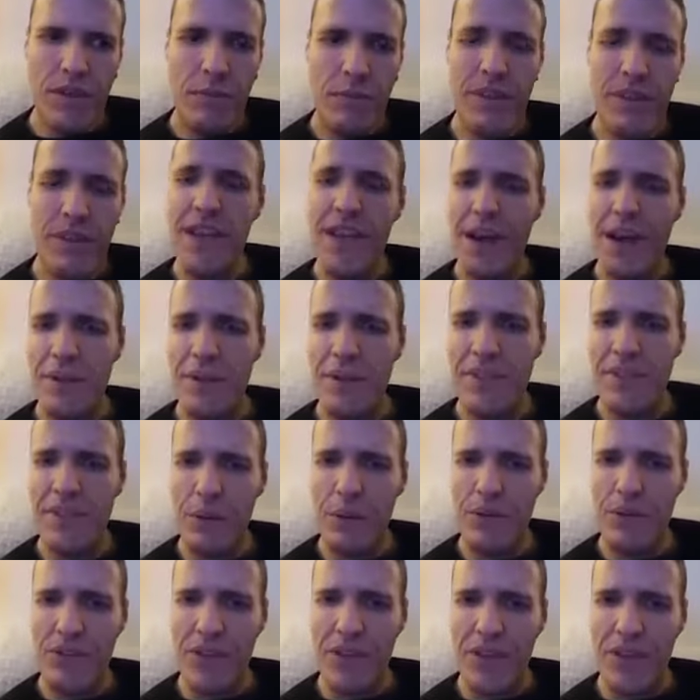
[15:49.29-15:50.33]
but yeah, I mean,
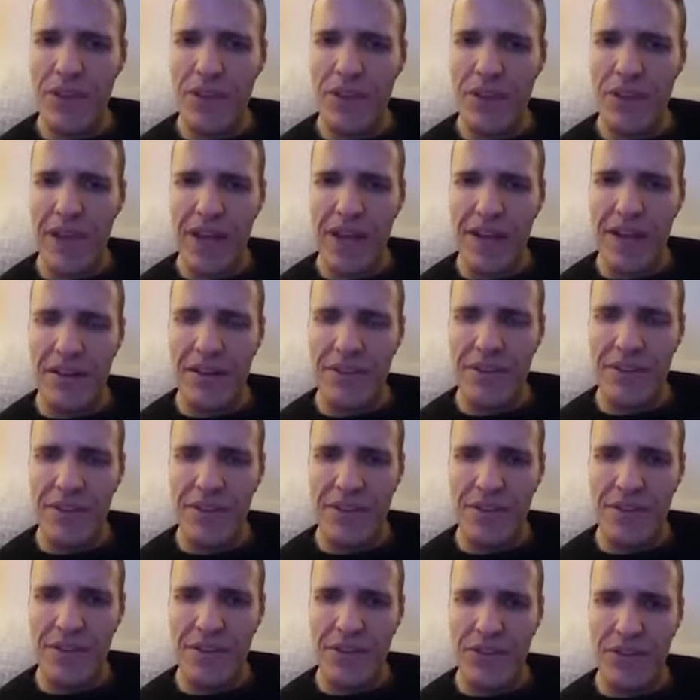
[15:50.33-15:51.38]
that was the kind of
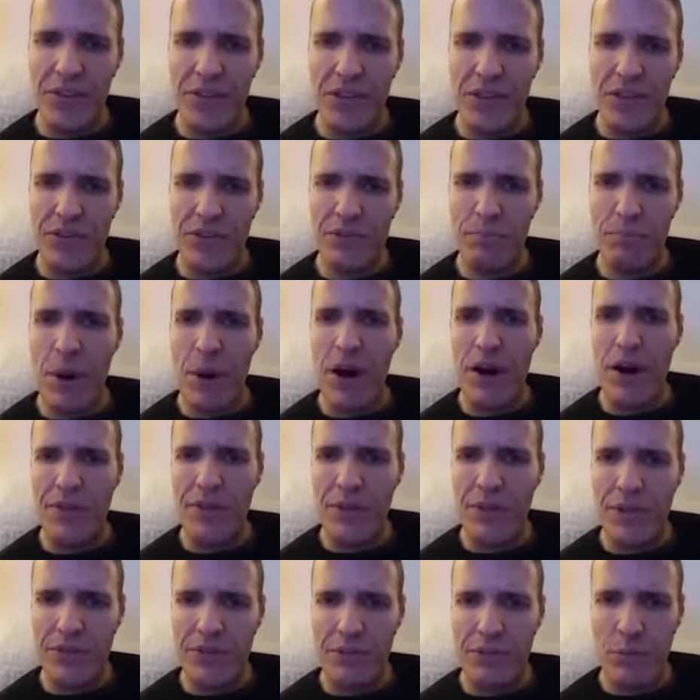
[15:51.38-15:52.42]
this spark,
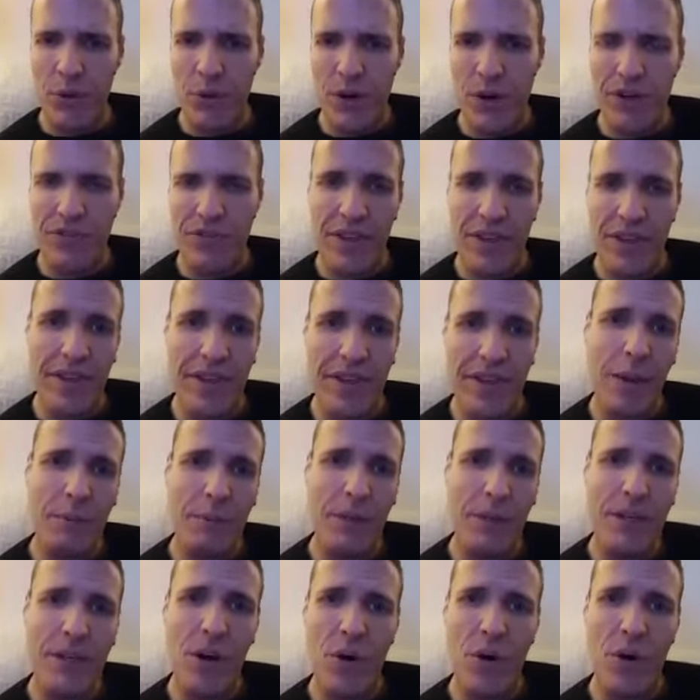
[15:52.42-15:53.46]
the inspiration that got
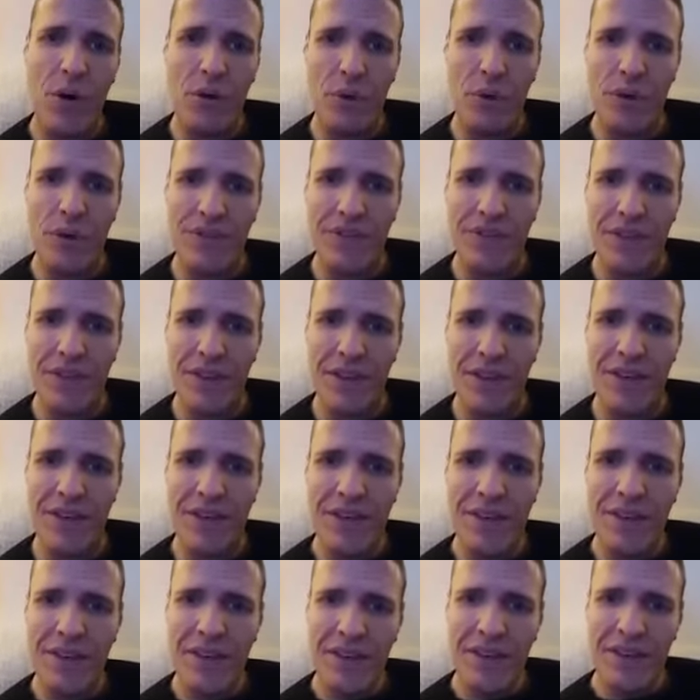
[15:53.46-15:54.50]
me going was
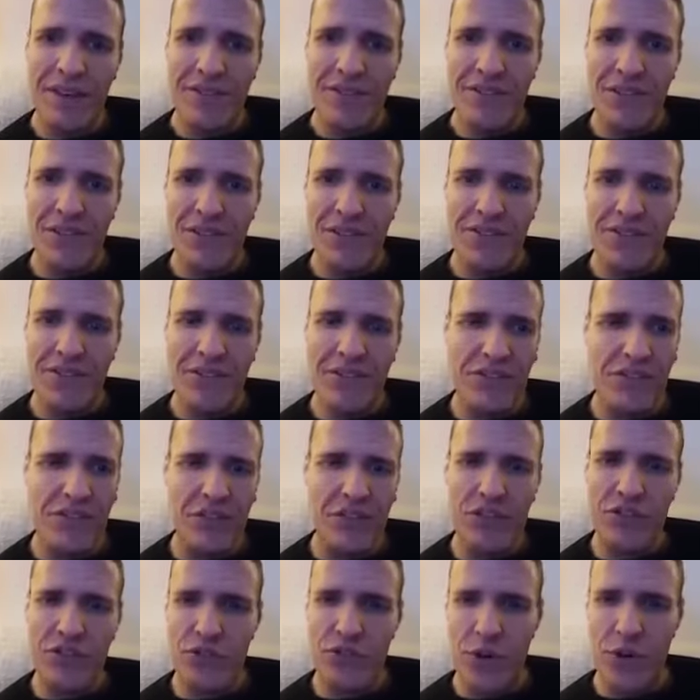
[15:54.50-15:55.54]
just
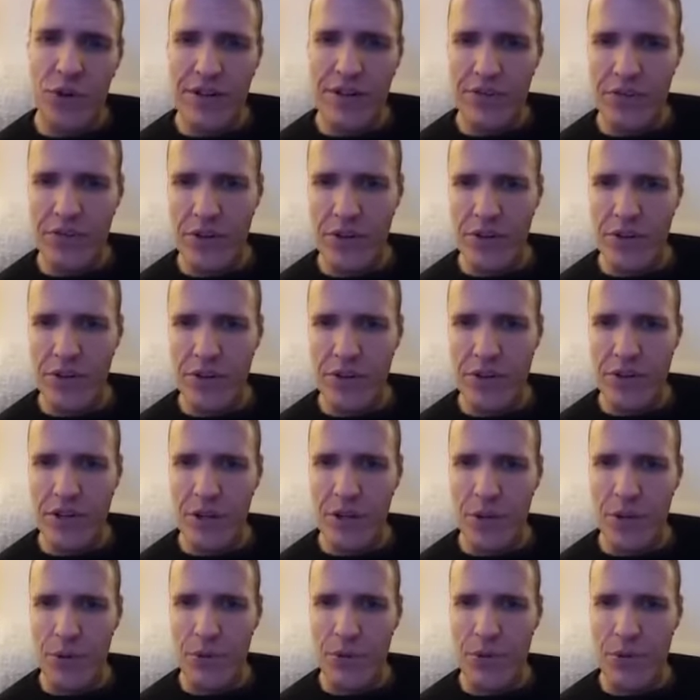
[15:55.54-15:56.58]
a stranger,
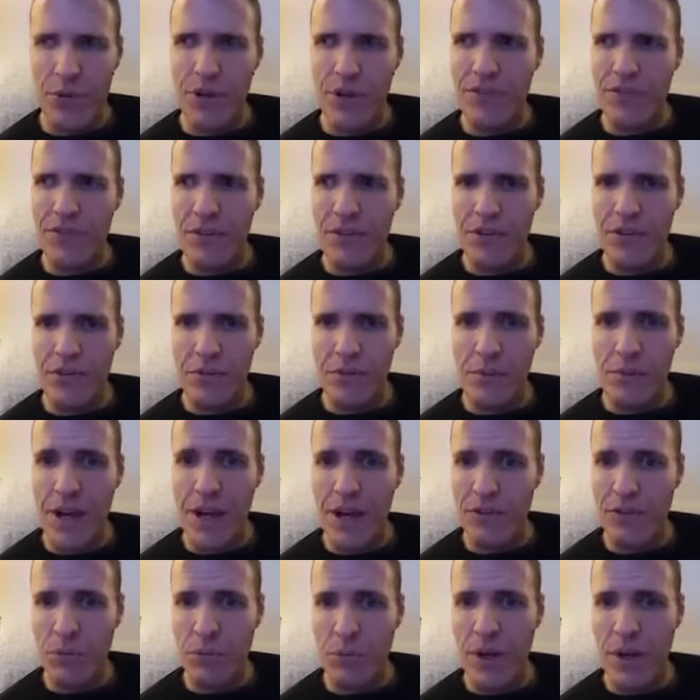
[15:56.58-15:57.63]
3,500
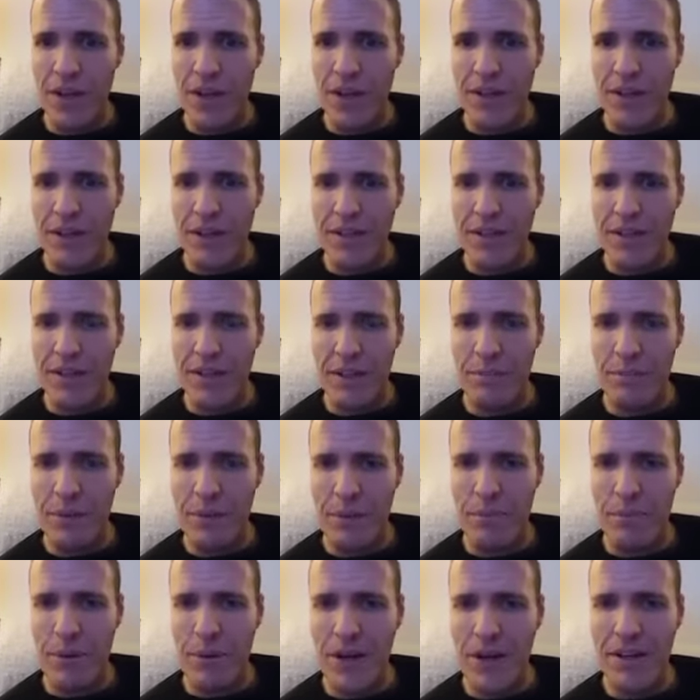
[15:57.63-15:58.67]
miles away, kicking
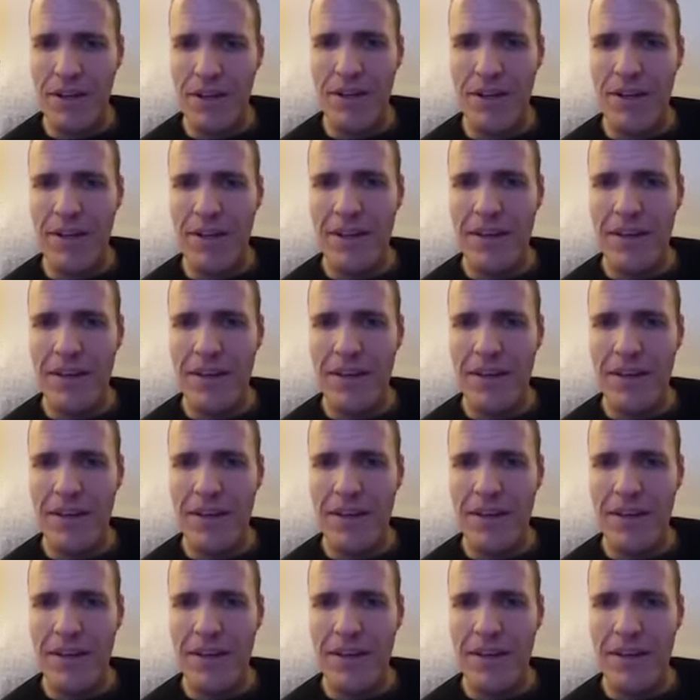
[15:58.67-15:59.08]
my butt.